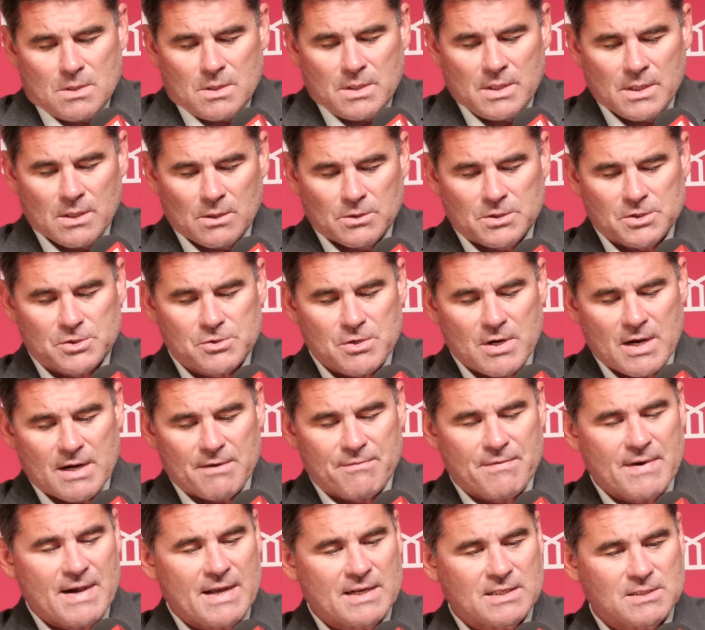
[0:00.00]
just trying to
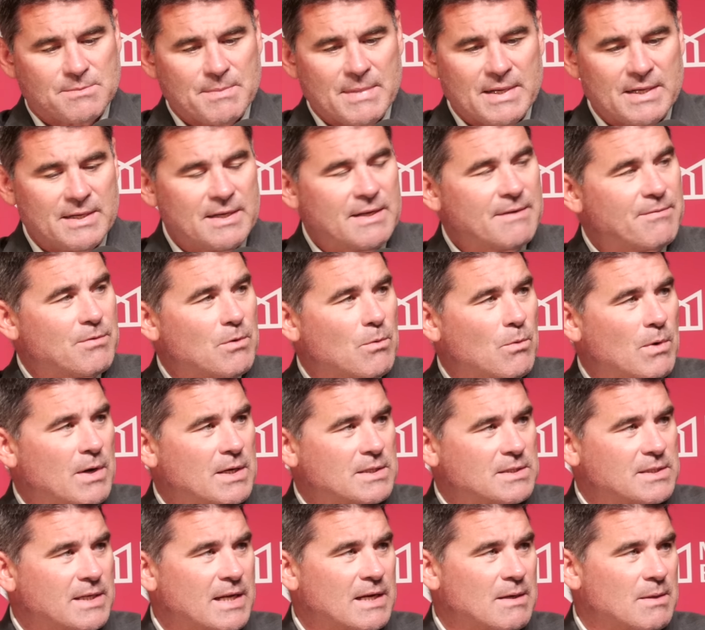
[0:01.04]
find as many different
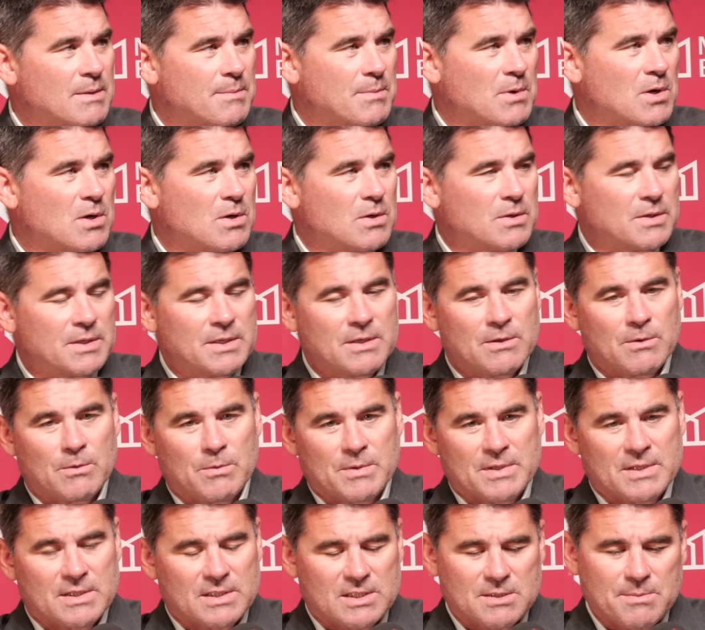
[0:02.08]
ways to get in the ball. You know,
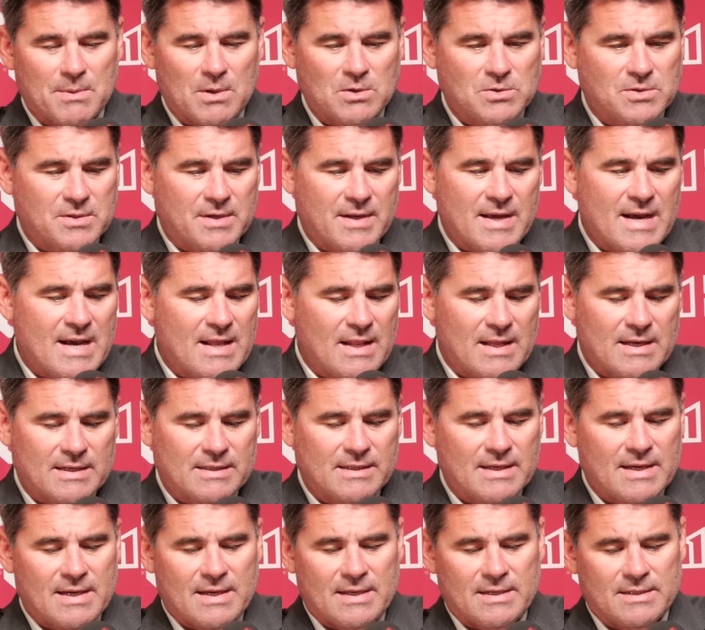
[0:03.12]
with an explosive guy
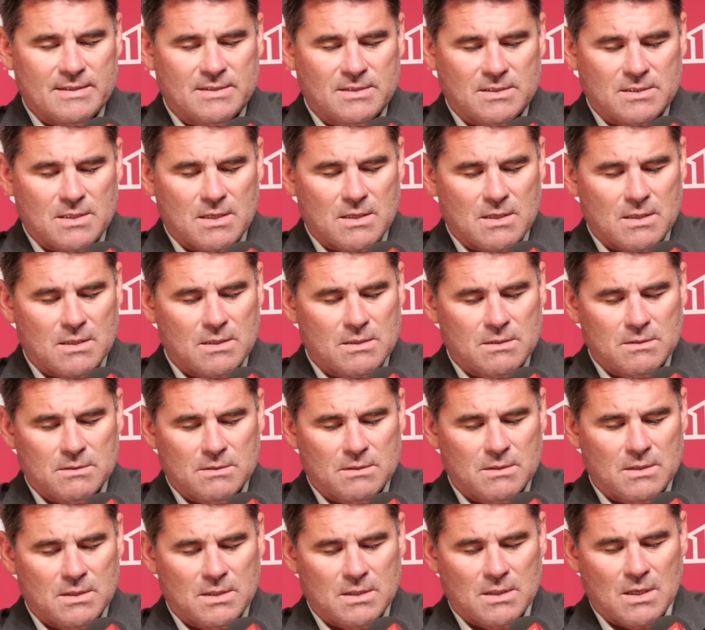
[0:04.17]
like that, it's
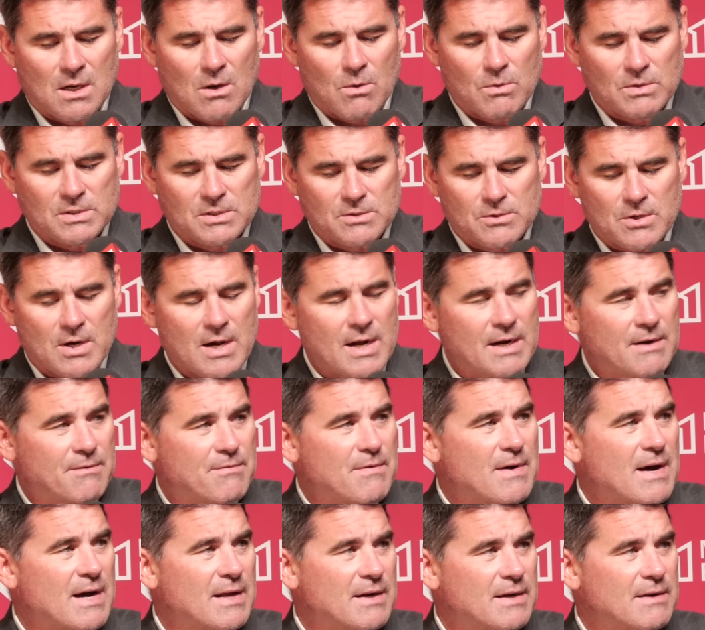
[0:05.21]
always trying to
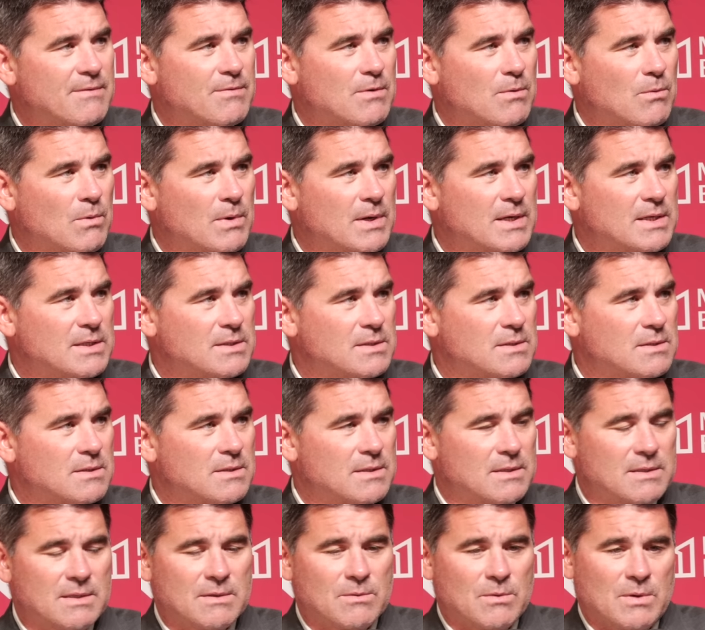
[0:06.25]
find different ways,
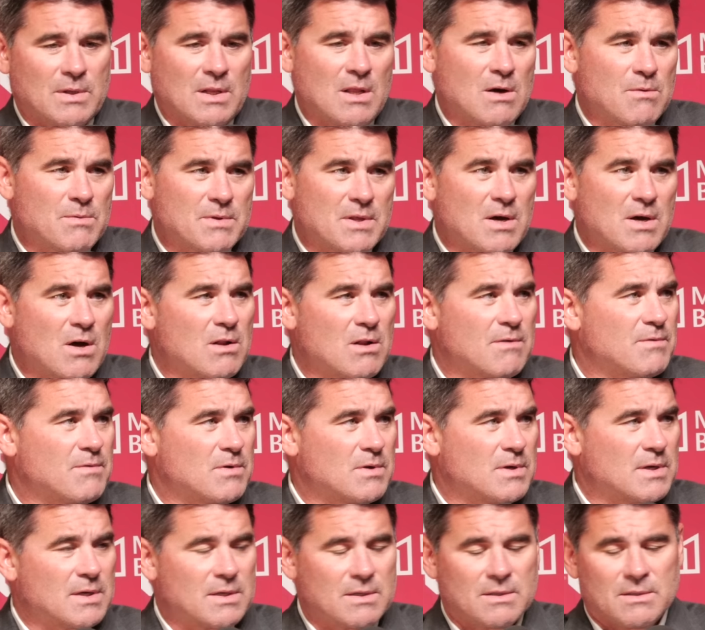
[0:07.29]
along with all
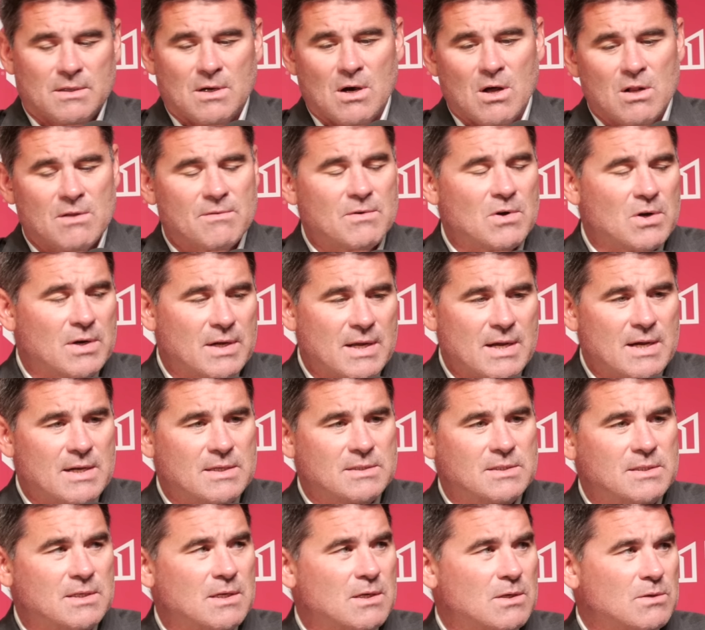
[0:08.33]
of our
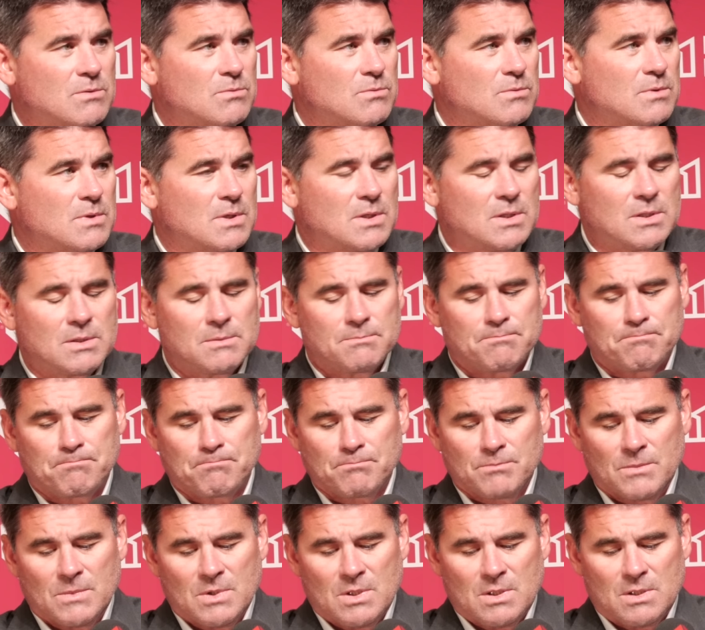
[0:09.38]
guys,
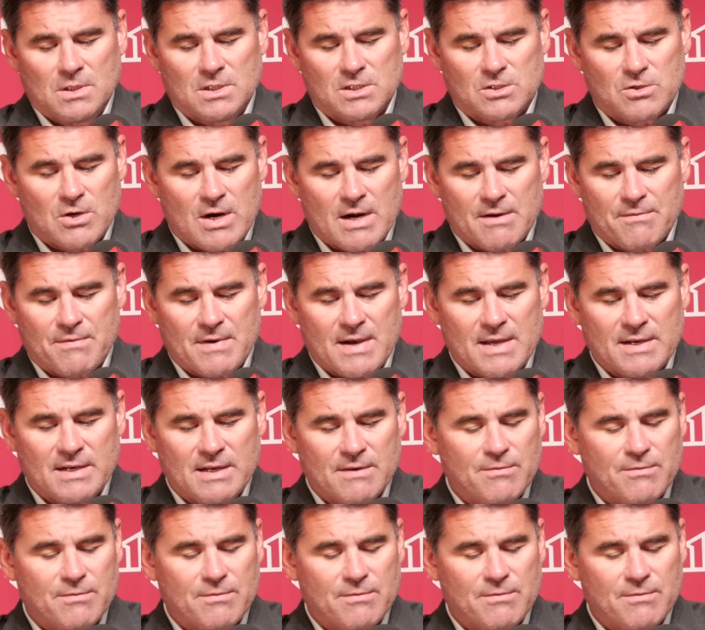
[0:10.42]
just trying to find